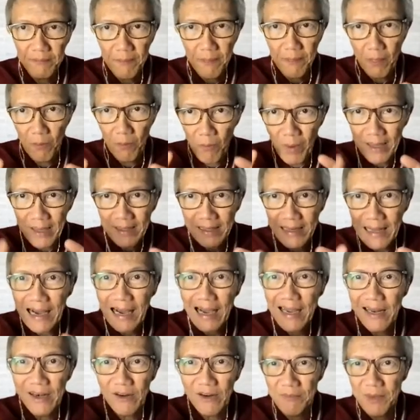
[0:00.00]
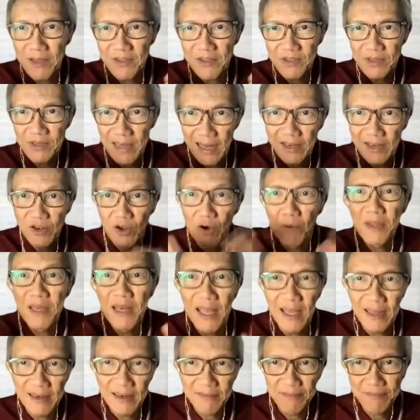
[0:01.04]
one kind of machine that
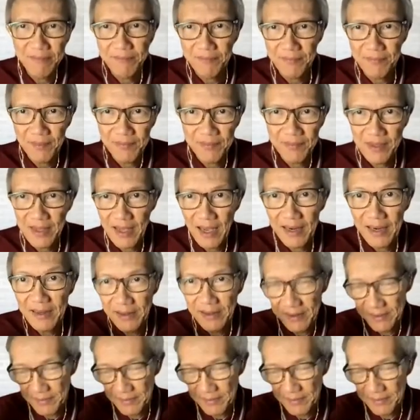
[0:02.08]
dominates the other.